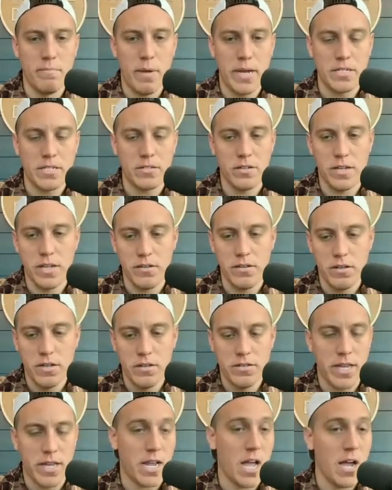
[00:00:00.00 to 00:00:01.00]
basically
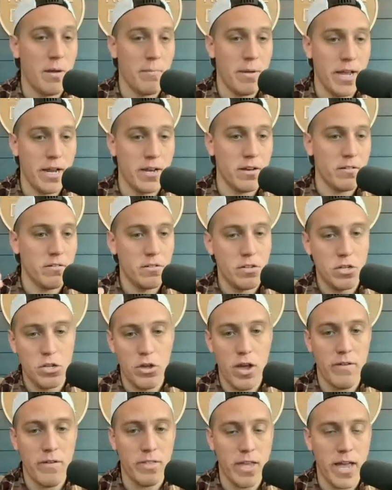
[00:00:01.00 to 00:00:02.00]
they come in,
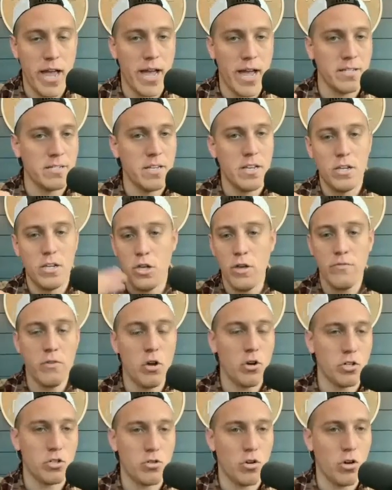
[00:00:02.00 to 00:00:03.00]
you have the ads, you have
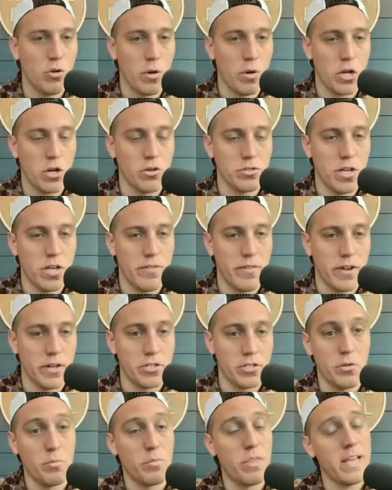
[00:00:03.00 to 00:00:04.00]
no control of what goes on there.
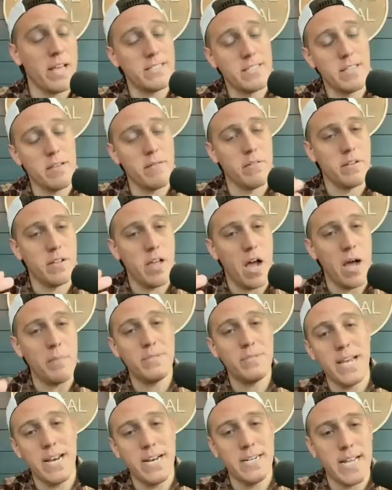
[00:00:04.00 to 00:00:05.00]
So that's the
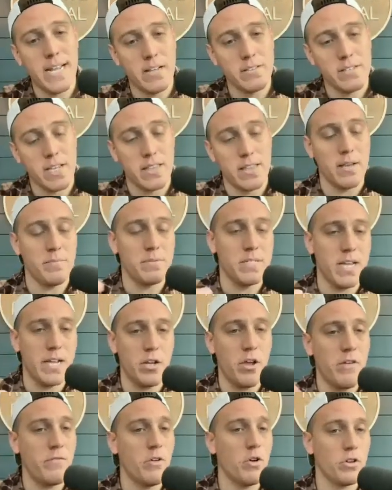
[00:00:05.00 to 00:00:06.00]
upside and downside. The
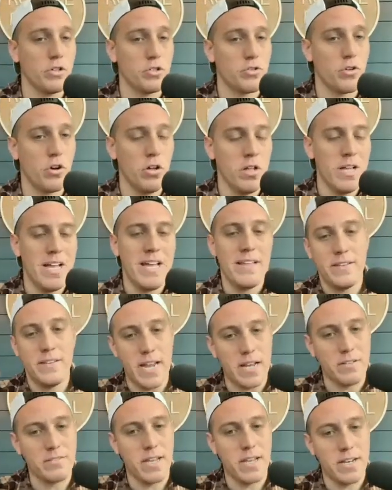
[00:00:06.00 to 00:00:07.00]
upside, you have no control.
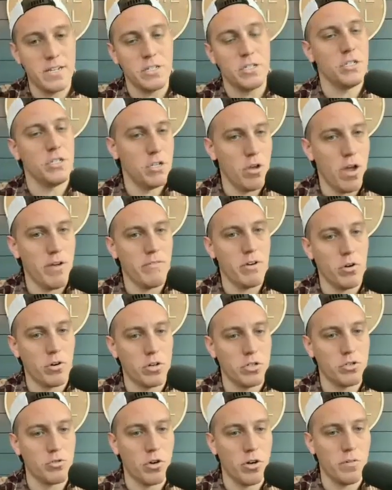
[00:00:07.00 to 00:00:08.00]
Downside is you have no
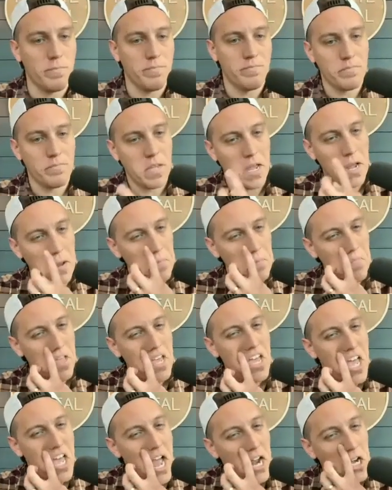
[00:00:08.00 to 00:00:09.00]
control. Okay.
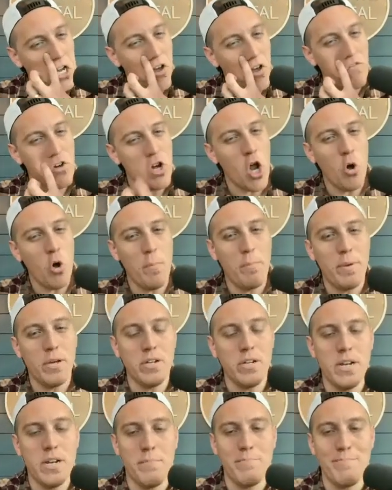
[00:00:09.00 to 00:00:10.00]
And you have no
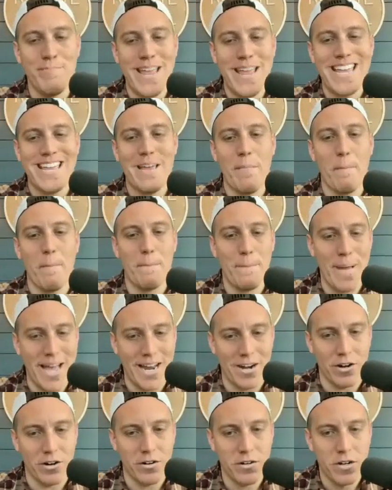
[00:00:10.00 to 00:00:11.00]
ability to make it
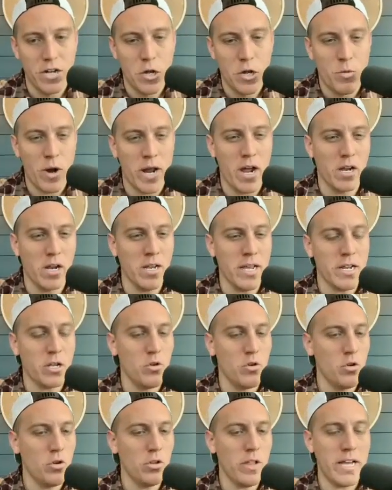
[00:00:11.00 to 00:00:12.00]
better, right? Unlike
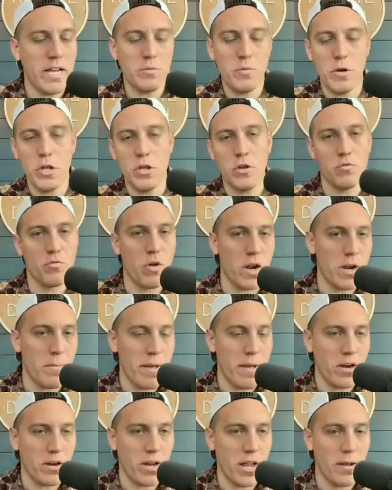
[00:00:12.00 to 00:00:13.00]
Google Ads, where you can run a
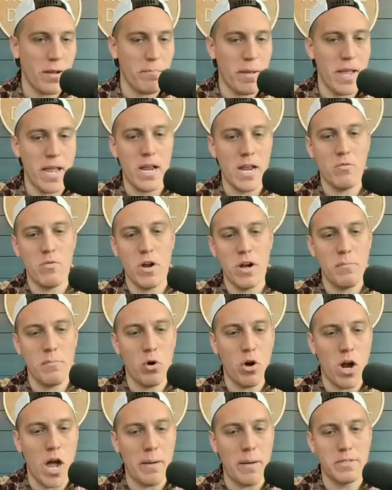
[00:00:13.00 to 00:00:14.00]
better campaign, run a
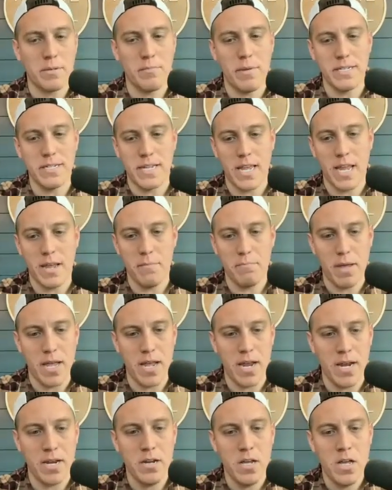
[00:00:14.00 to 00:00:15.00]
more optimized
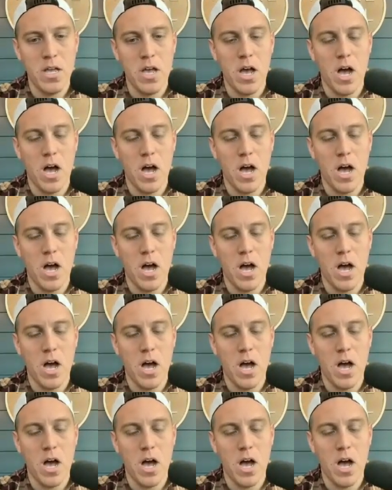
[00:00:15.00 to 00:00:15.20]
campaign,